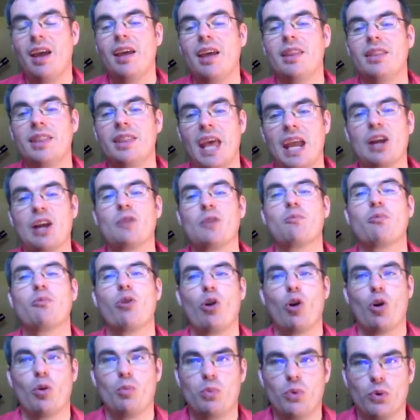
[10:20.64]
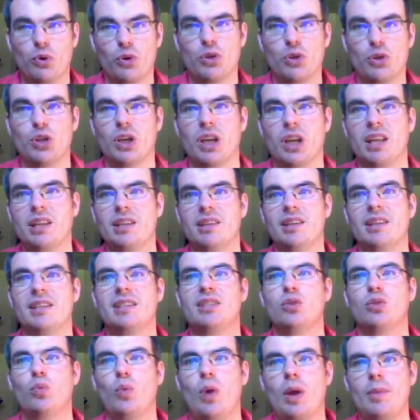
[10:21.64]
They are pro-abortion. And
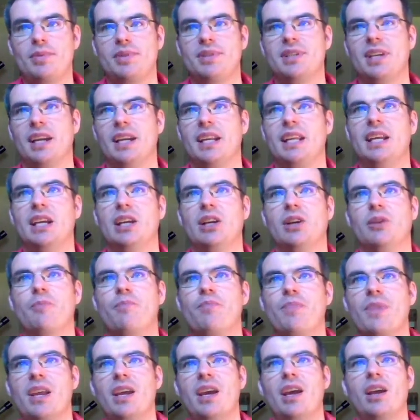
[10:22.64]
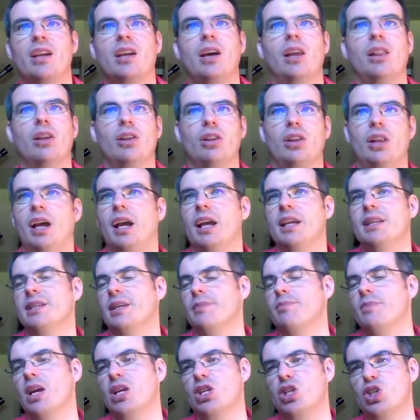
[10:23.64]
this website here, Color Lines,
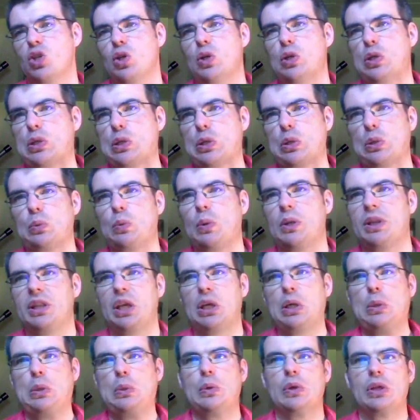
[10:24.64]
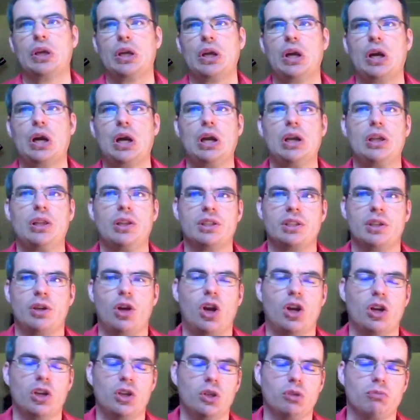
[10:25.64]
I'm not too sure who they are. There's an
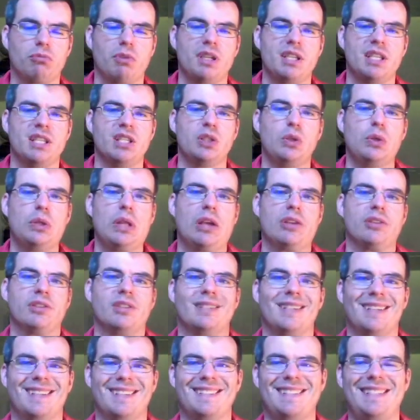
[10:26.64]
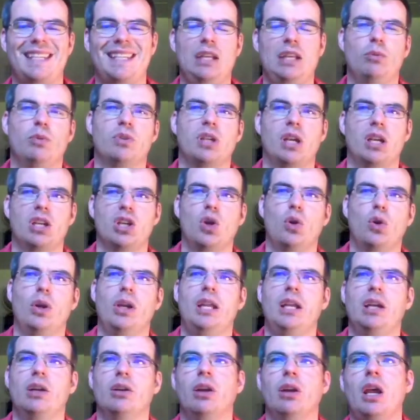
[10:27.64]
article written in 2016, which I noted
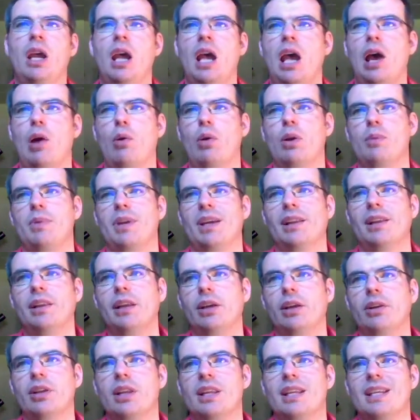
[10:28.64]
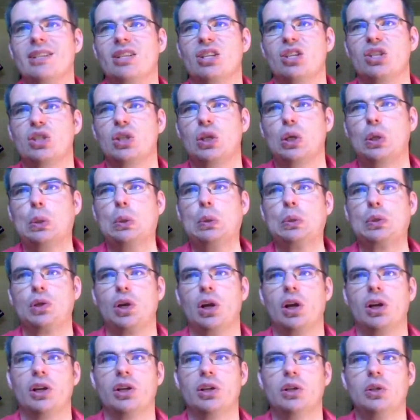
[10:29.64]
here. I want to be clear that this is an older
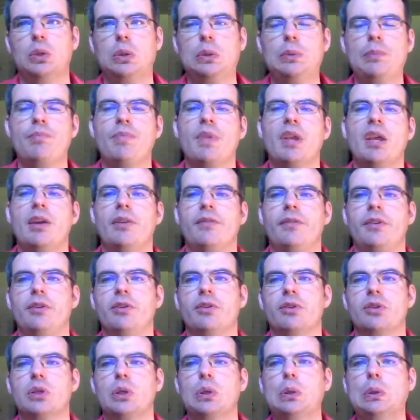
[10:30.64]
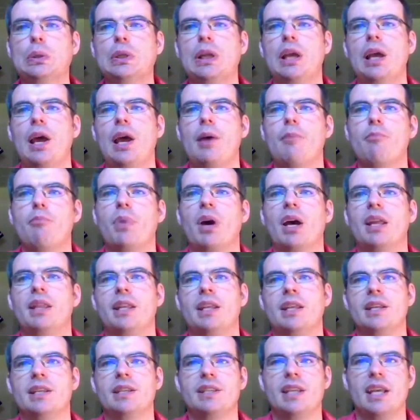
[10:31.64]
article, a few years old. But
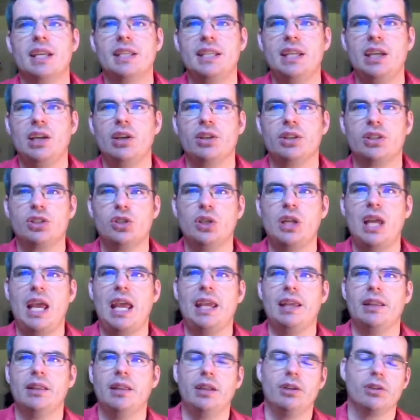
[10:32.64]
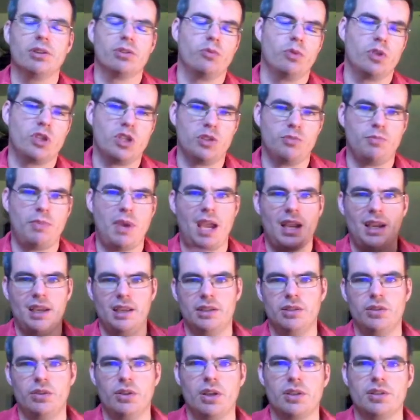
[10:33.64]
then it says here, today, leaders, which is back
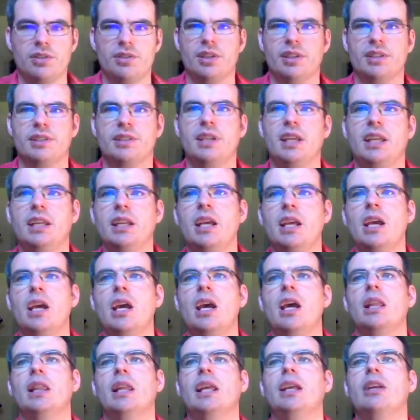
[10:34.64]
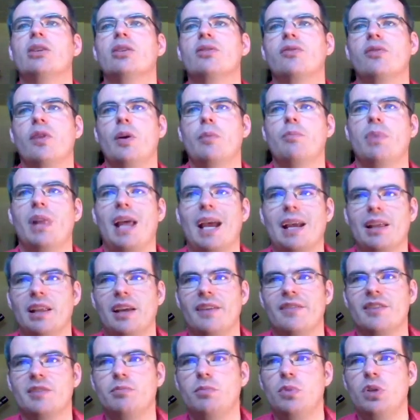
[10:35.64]
in 2016, leaders from Black
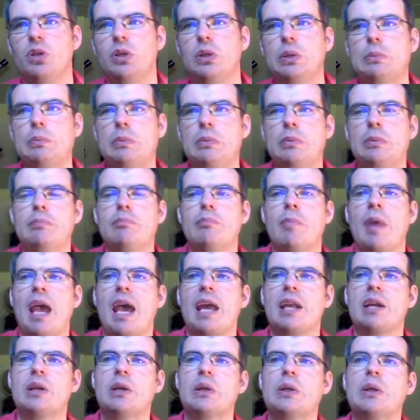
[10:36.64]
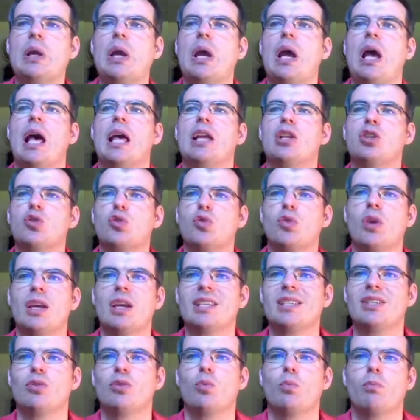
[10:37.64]
Lives Matter,
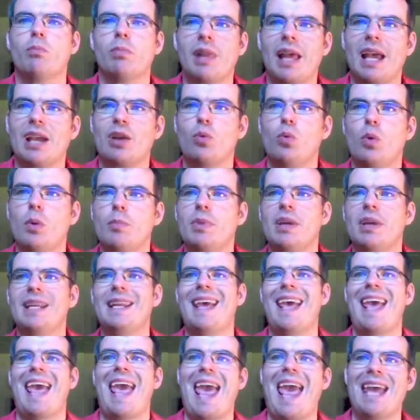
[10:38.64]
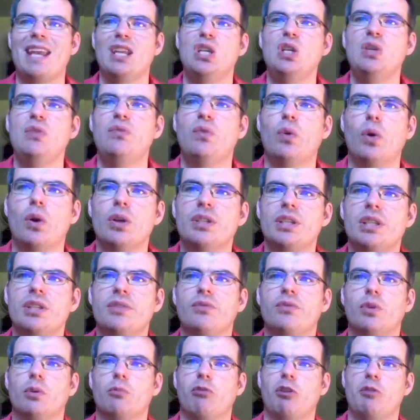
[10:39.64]
Trust Black Women, and New Voices
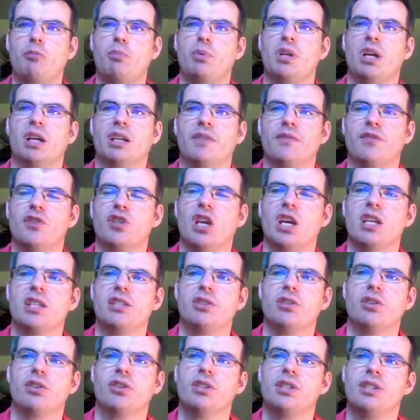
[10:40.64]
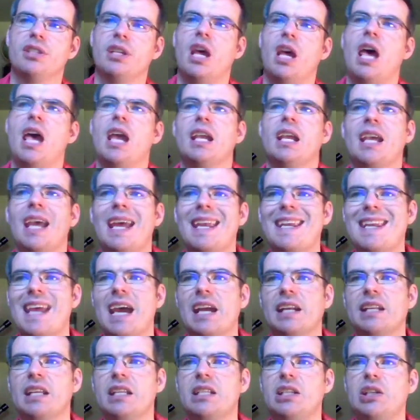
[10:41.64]
for Reproductive Justice
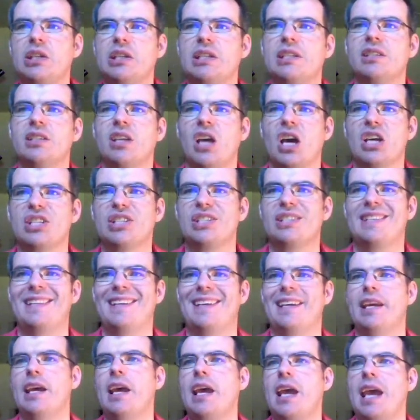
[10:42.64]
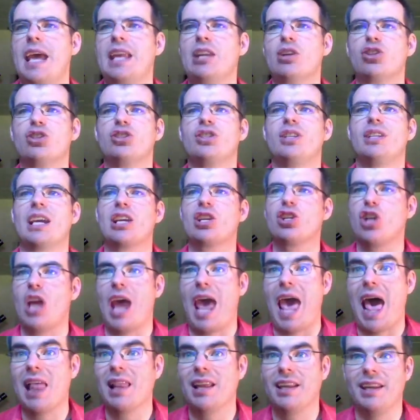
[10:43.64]
connected to discuss the
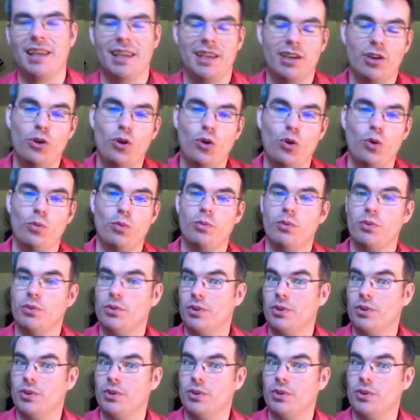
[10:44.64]
intersectionality,